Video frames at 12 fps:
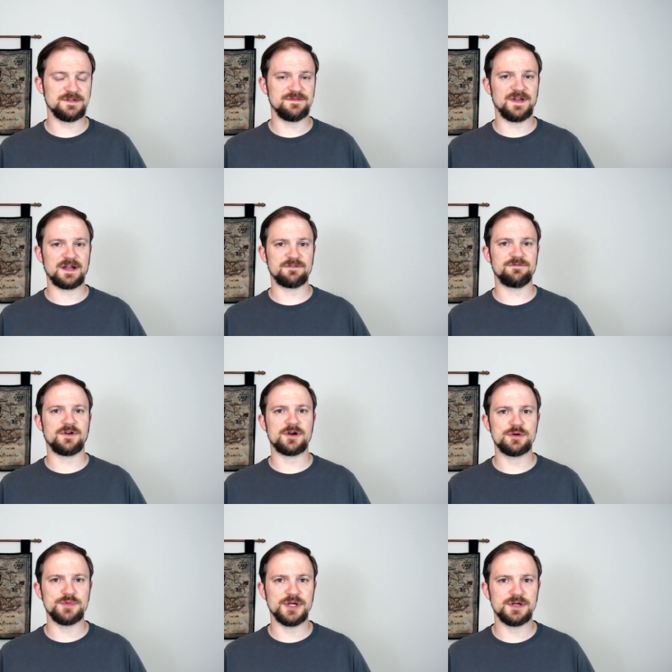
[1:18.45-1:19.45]
In fact,
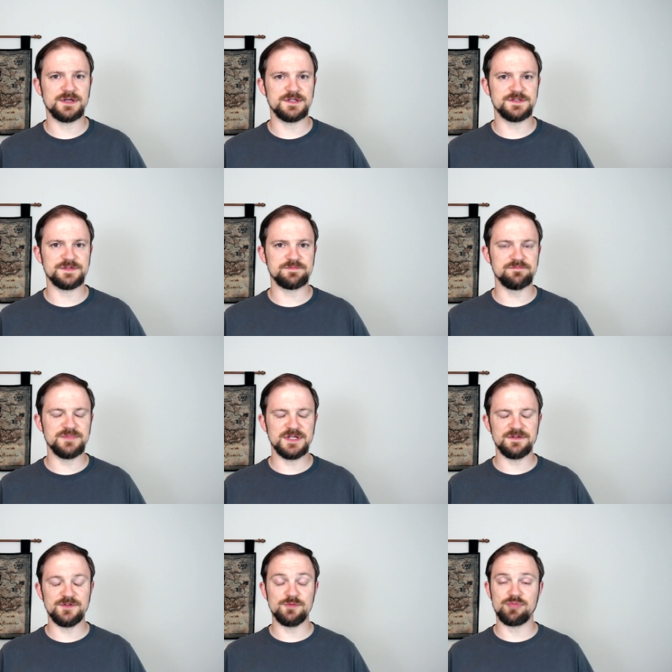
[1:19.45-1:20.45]
Faramir, as
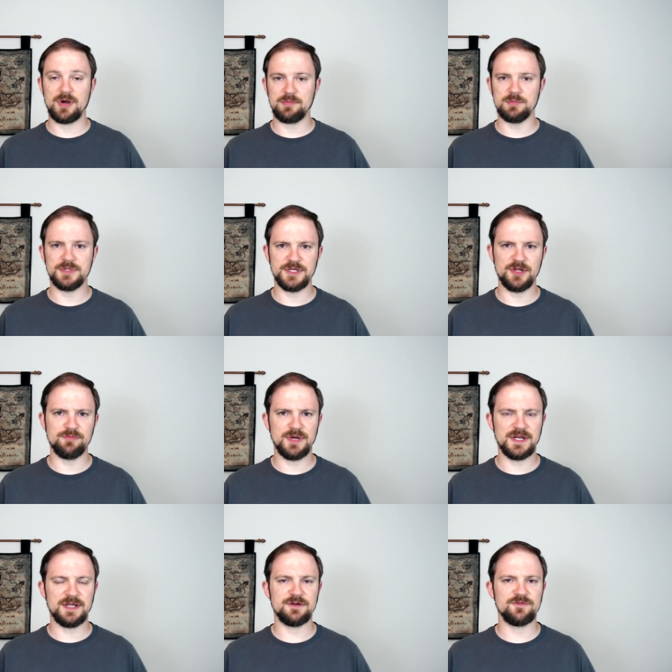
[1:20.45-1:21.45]
many of you probably know
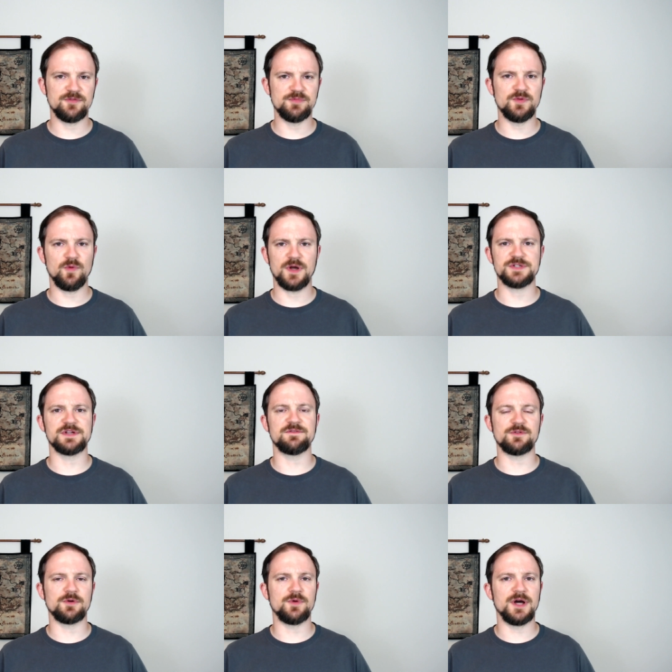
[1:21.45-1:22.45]
by now if you've been watching
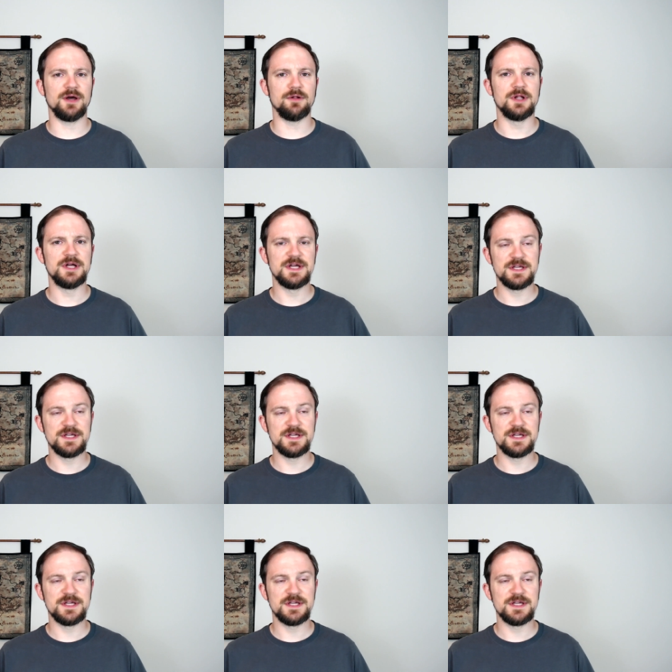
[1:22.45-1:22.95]
for a while,